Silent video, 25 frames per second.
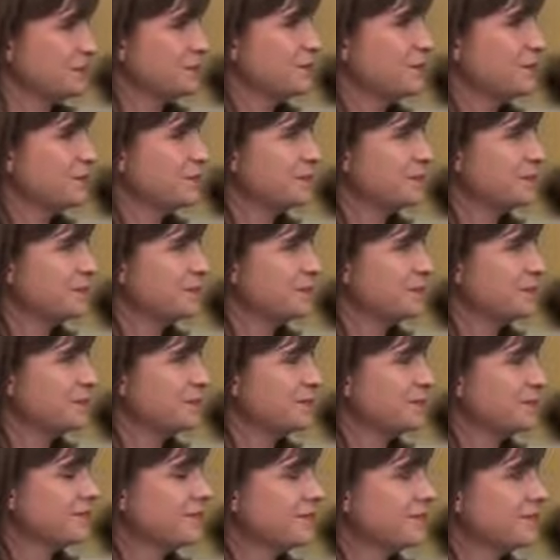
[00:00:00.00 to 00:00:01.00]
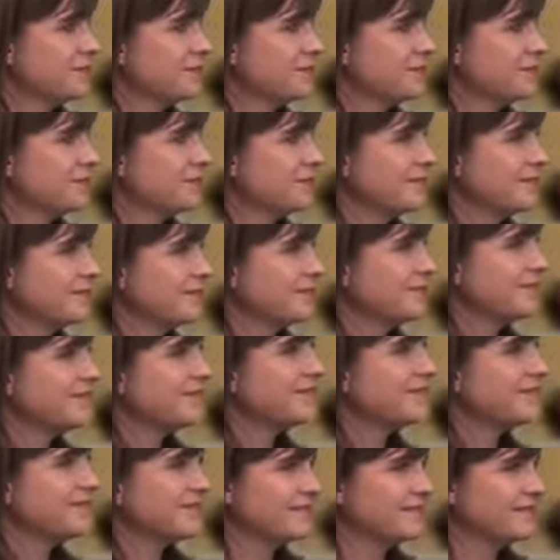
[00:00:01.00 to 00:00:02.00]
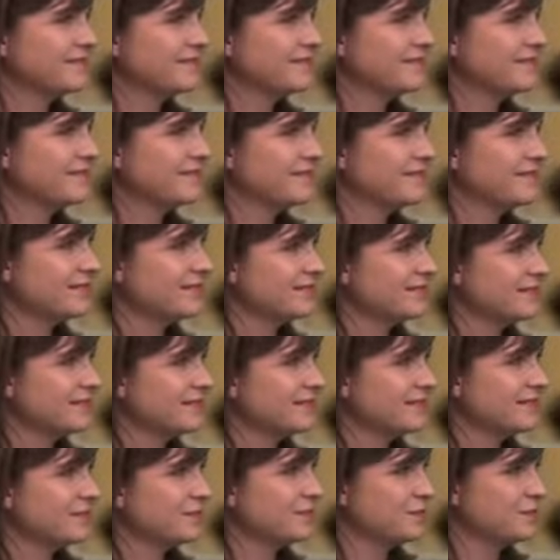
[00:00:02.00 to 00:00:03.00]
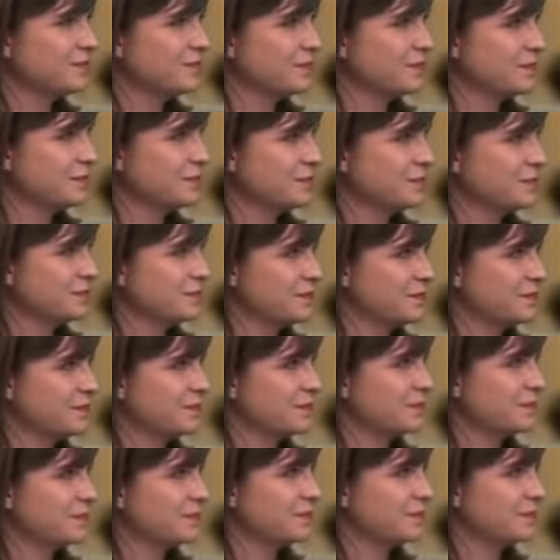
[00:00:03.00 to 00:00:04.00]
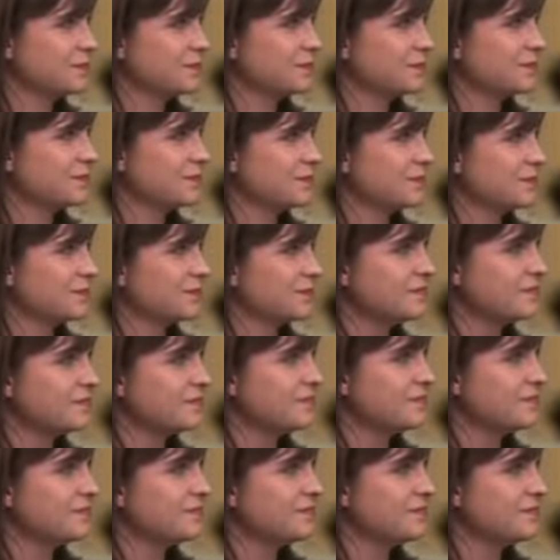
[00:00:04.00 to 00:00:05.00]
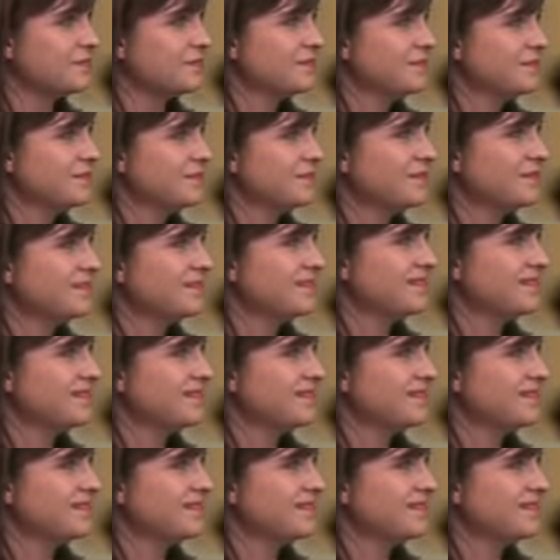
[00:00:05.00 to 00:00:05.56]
This person isn't speaking.